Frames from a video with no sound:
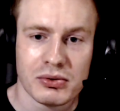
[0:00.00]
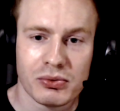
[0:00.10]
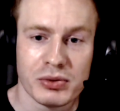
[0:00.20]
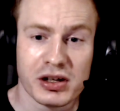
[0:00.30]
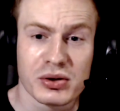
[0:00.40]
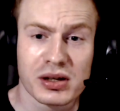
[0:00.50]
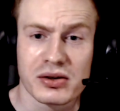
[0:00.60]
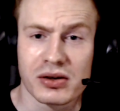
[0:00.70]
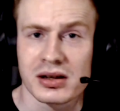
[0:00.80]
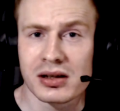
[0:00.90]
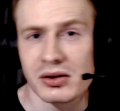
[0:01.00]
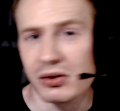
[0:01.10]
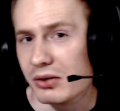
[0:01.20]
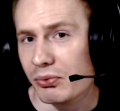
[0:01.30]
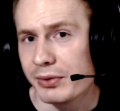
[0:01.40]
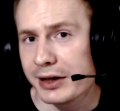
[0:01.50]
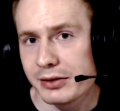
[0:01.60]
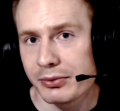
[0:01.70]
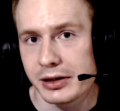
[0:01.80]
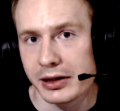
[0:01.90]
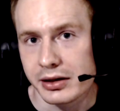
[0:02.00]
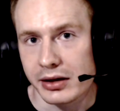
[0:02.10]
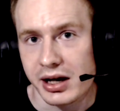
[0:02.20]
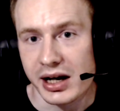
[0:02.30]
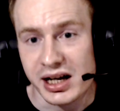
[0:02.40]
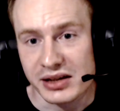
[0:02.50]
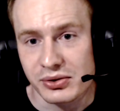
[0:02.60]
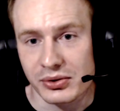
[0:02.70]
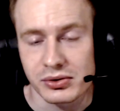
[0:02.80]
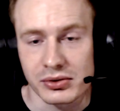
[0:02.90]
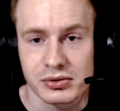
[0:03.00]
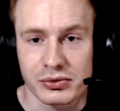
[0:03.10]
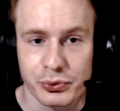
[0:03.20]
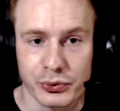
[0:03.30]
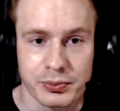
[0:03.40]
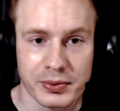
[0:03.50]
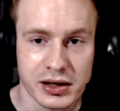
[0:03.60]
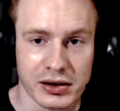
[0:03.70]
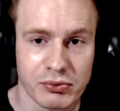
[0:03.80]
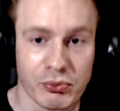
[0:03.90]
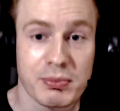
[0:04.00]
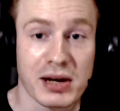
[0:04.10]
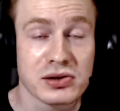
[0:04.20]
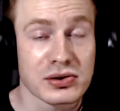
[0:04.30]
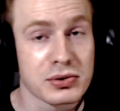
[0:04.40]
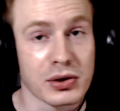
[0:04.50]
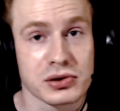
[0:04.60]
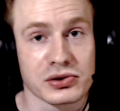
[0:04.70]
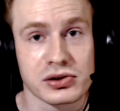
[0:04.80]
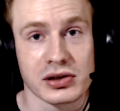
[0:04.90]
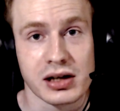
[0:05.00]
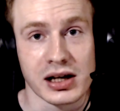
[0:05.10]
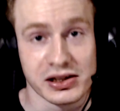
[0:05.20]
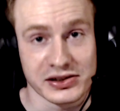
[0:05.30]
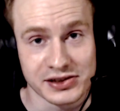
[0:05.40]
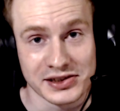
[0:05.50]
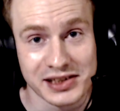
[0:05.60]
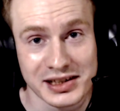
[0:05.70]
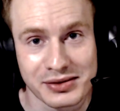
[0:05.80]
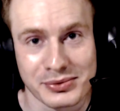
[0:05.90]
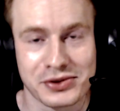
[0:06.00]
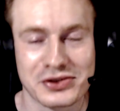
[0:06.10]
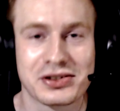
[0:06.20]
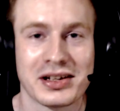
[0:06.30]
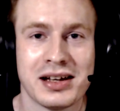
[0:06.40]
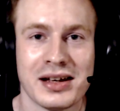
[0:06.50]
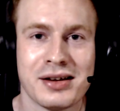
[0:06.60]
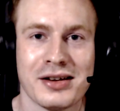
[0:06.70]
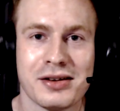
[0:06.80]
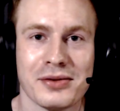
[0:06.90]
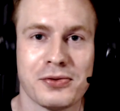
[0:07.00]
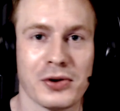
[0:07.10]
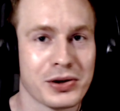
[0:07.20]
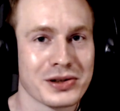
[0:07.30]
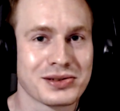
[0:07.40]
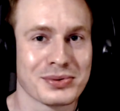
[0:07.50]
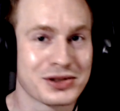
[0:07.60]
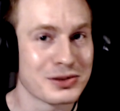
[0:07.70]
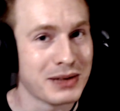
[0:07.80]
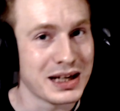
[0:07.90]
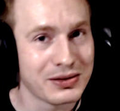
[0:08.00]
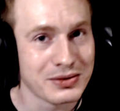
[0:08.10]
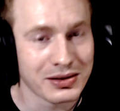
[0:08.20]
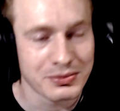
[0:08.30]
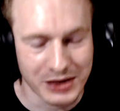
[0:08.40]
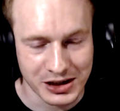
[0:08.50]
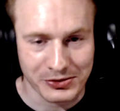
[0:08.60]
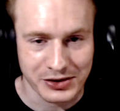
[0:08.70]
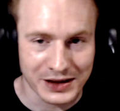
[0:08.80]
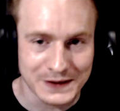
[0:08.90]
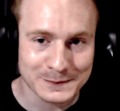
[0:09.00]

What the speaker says: We could have gotten a really hardcore group, and we managed to dodge LGD, which for us was the main thing.